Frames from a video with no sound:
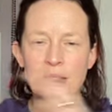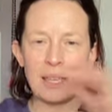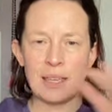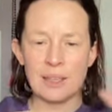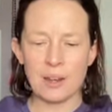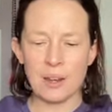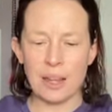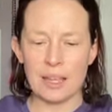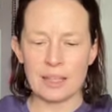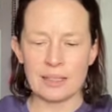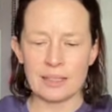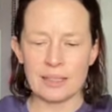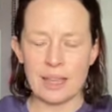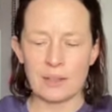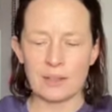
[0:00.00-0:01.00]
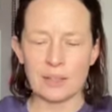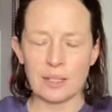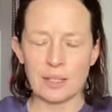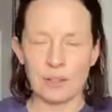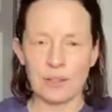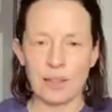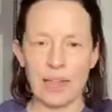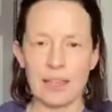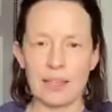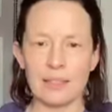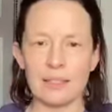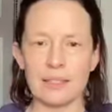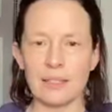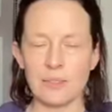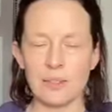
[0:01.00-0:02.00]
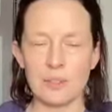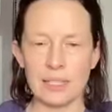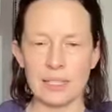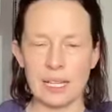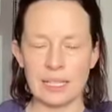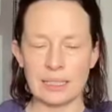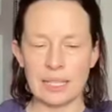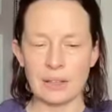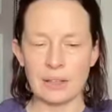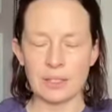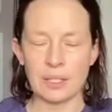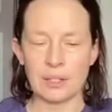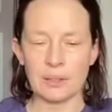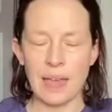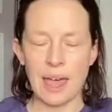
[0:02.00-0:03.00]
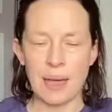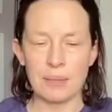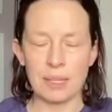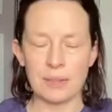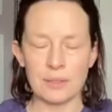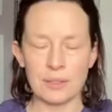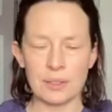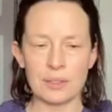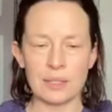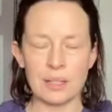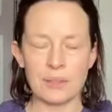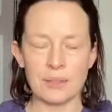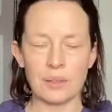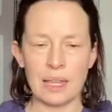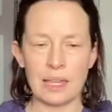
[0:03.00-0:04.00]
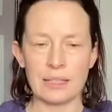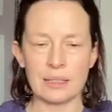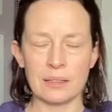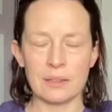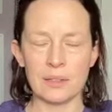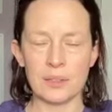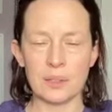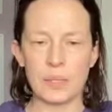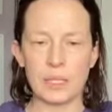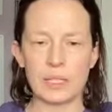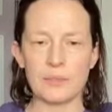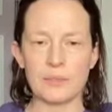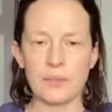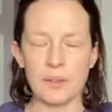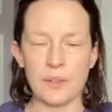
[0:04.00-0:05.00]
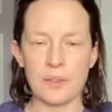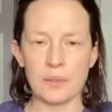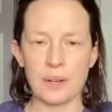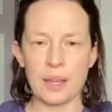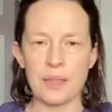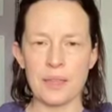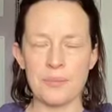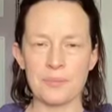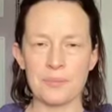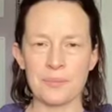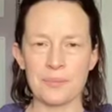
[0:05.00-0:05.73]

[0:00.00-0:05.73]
Take your hands down to your legs. If you're sitting, down to your lap, give your legs a little squeeze for 3.